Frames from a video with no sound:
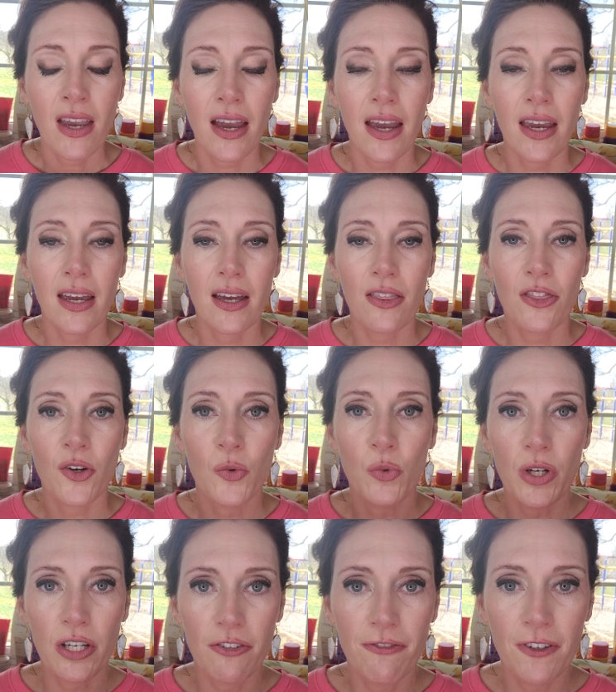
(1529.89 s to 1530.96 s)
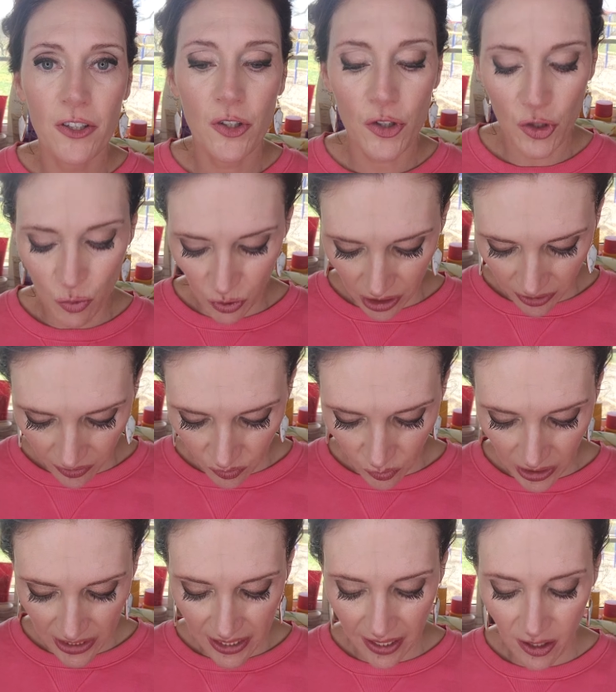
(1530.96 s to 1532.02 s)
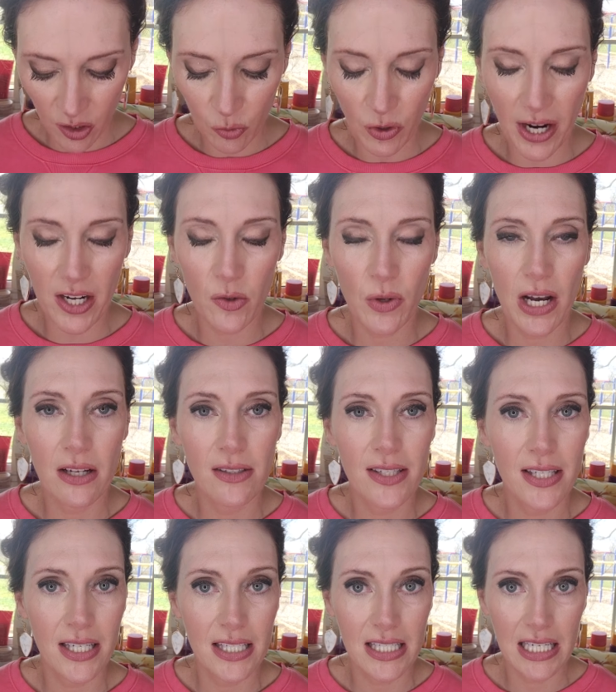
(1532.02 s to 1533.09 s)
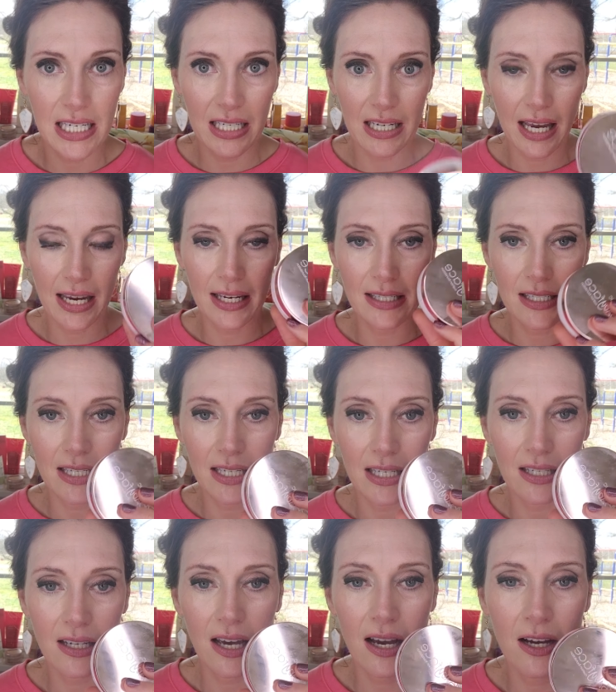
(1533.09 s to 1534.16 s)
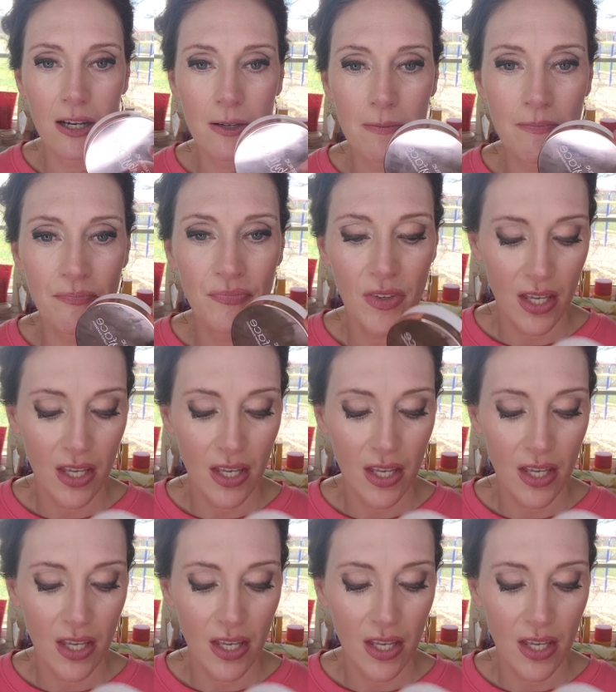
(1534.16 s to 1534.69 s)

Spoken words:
and the refills retail right around $16, $18.